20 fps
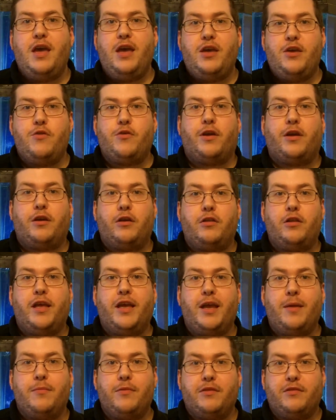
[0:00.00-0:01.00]
you can
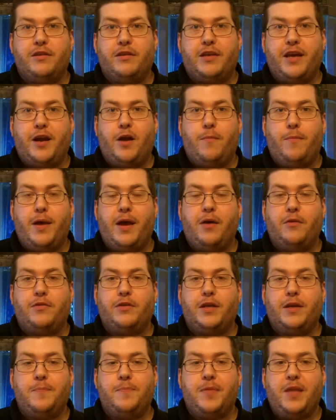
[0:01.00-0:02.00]
claim this entire
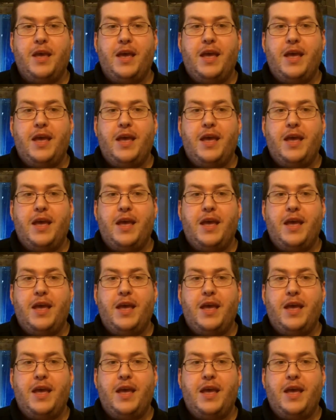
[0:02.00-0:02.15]
bounty.